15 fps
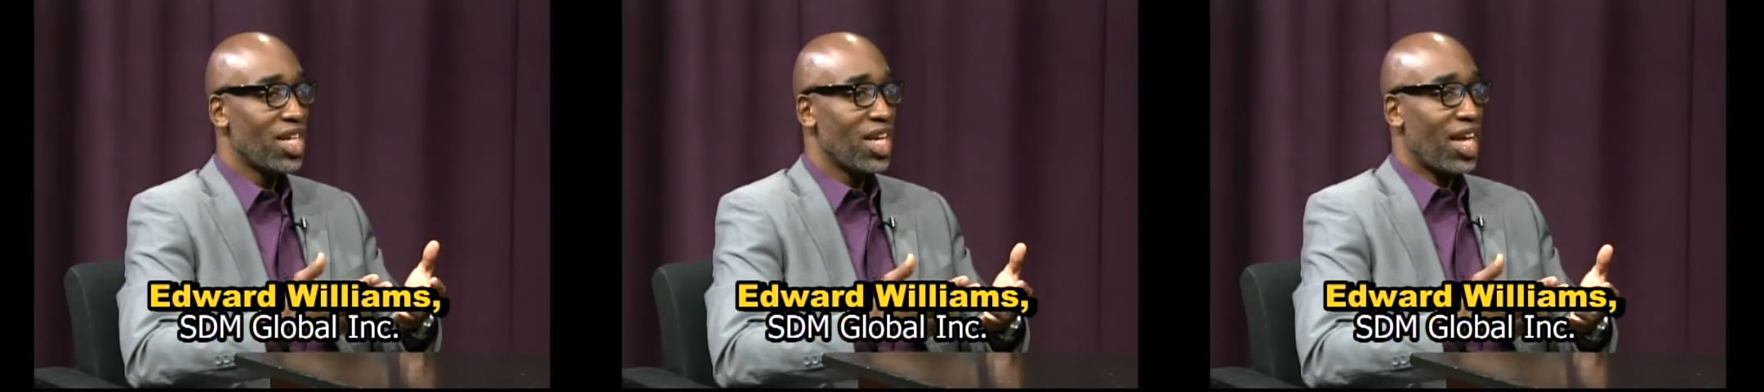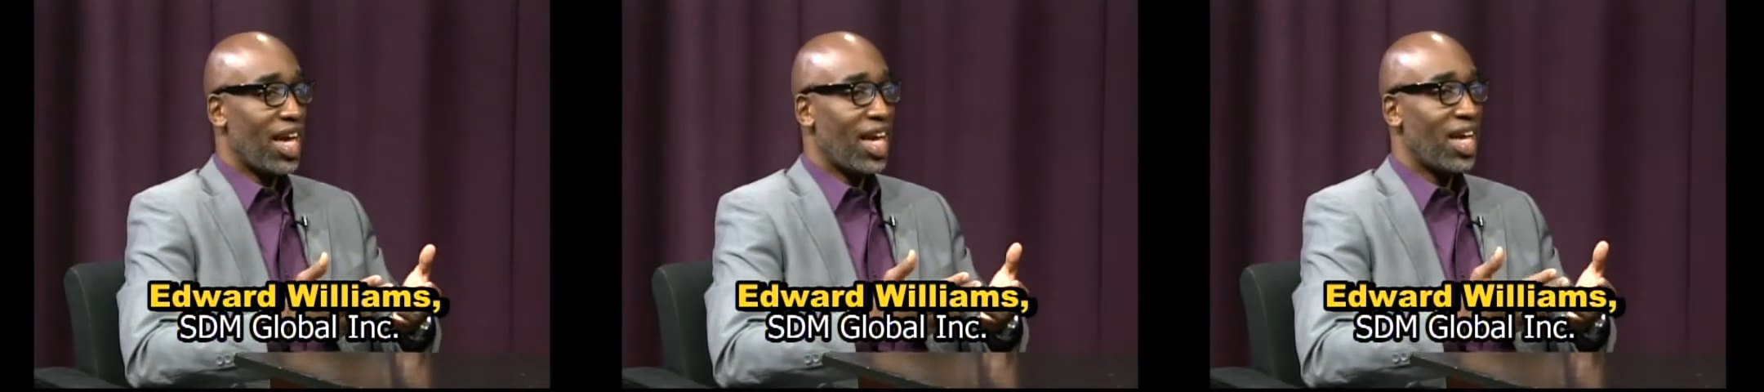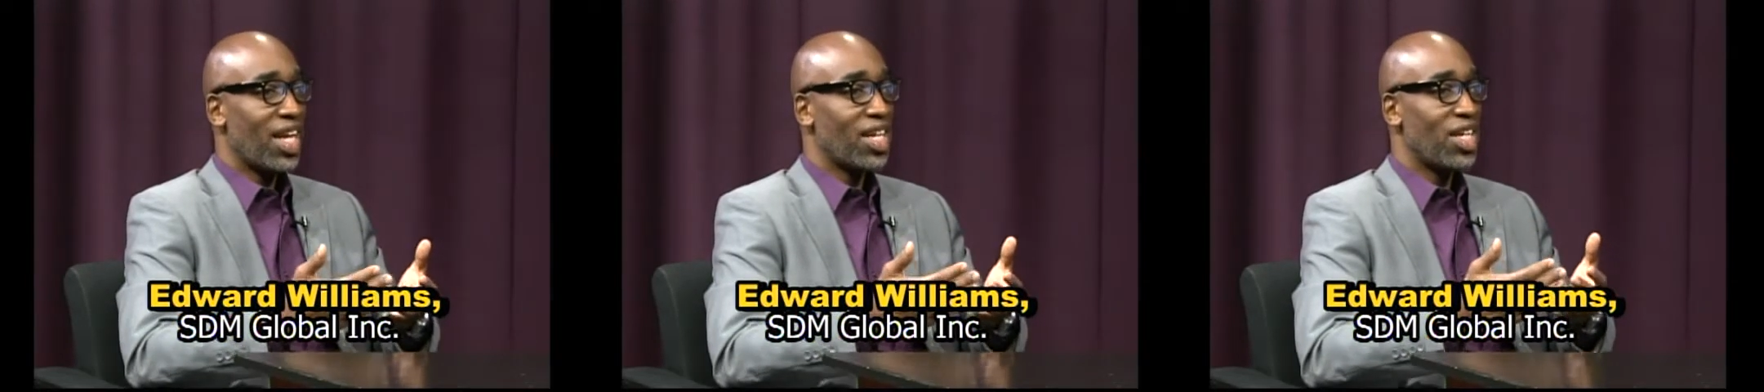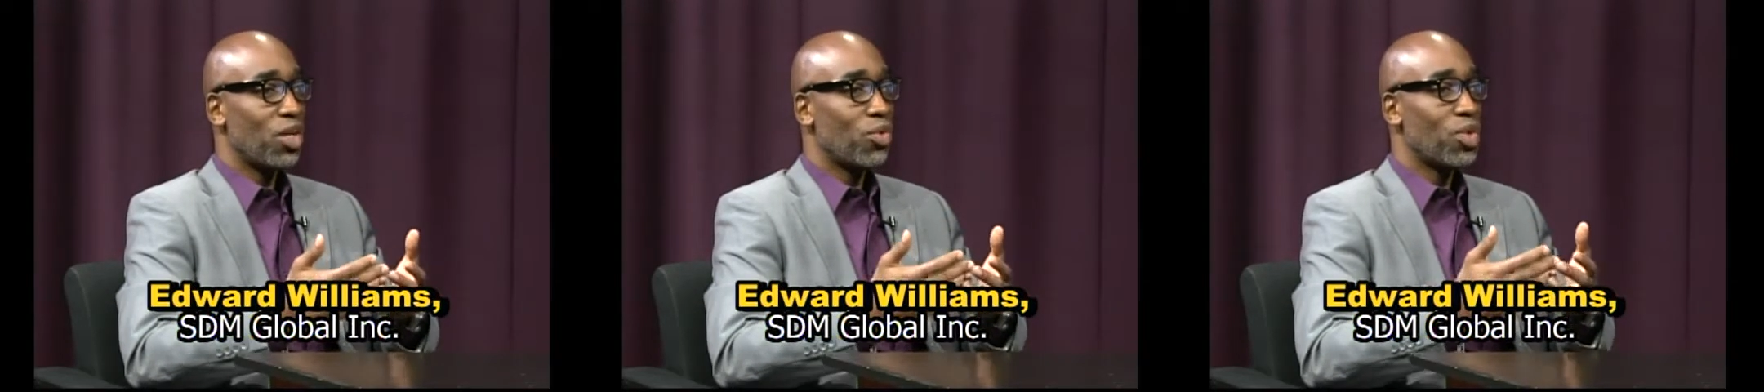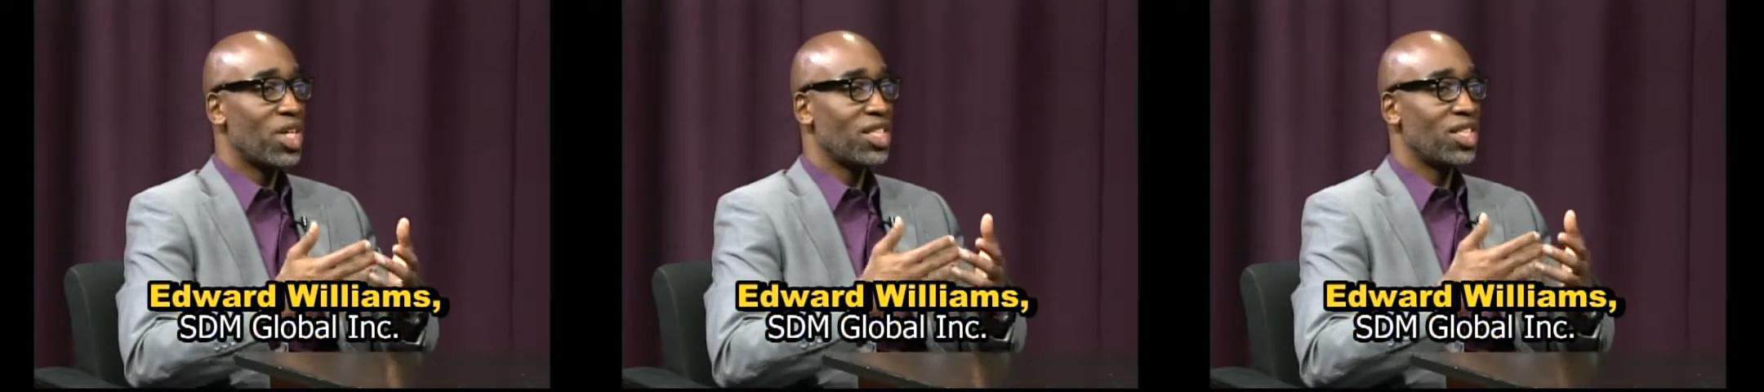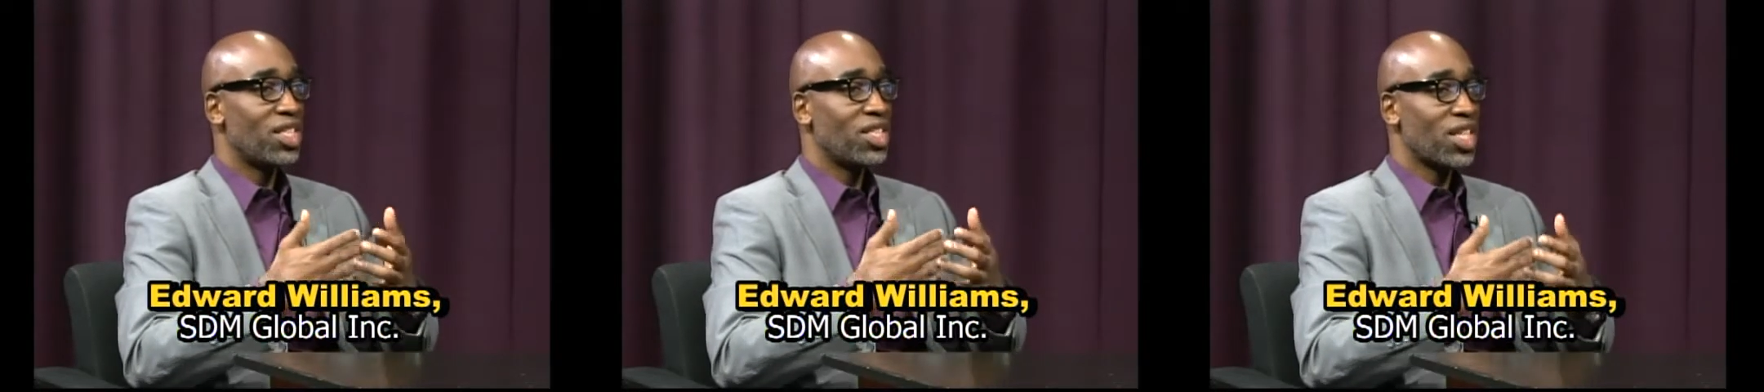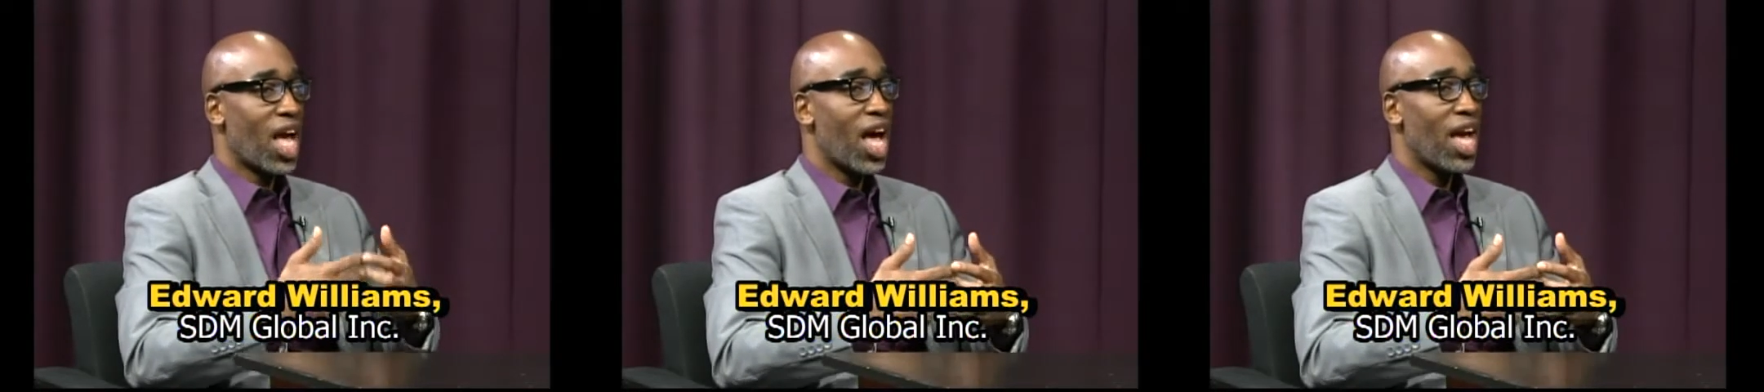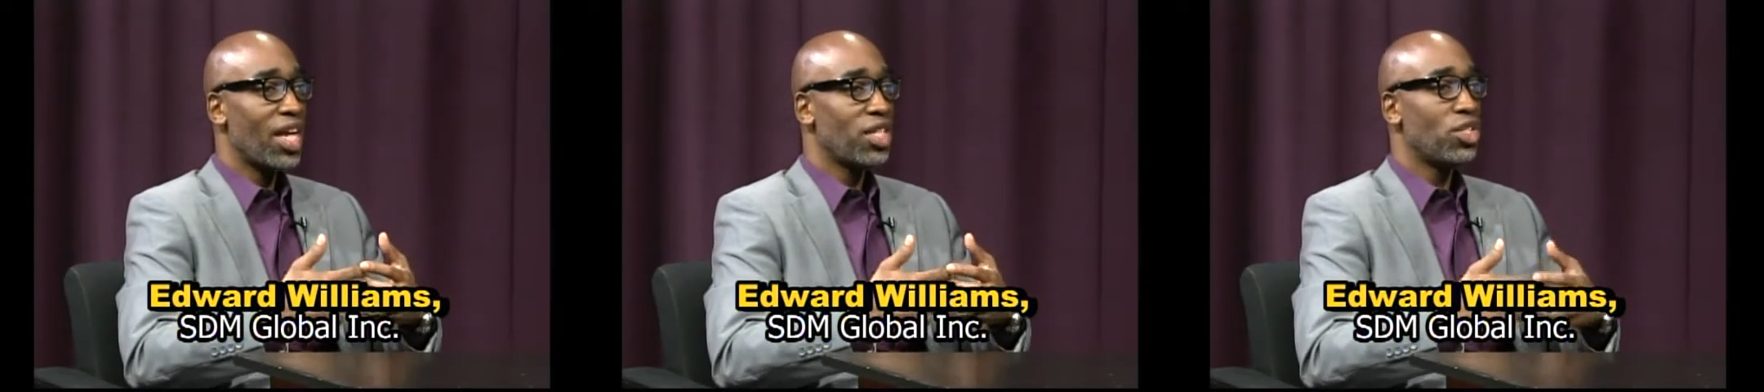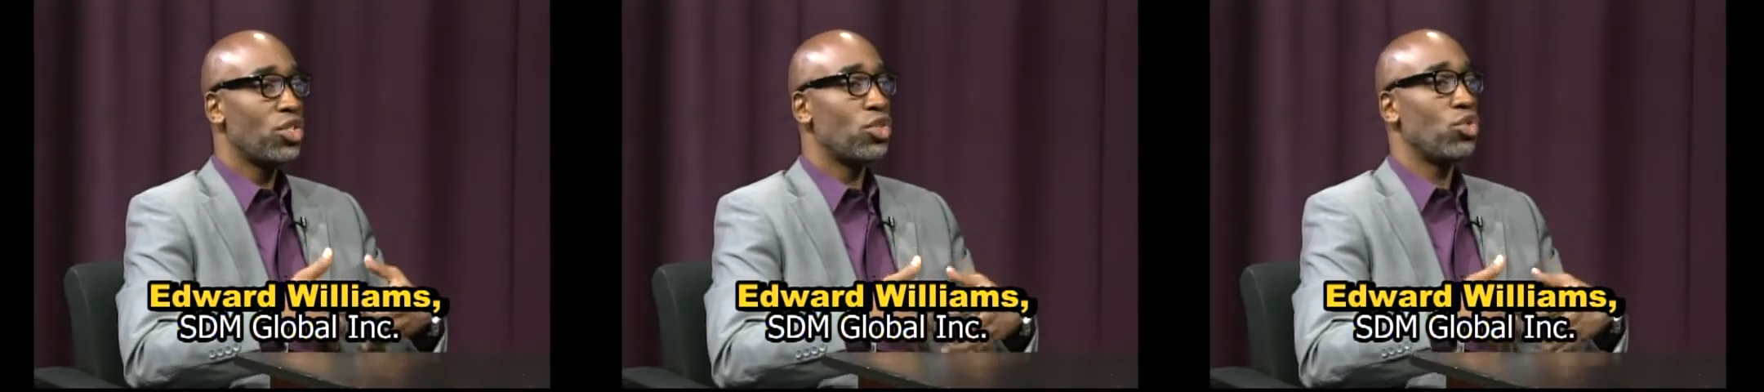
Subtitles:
And it was designed to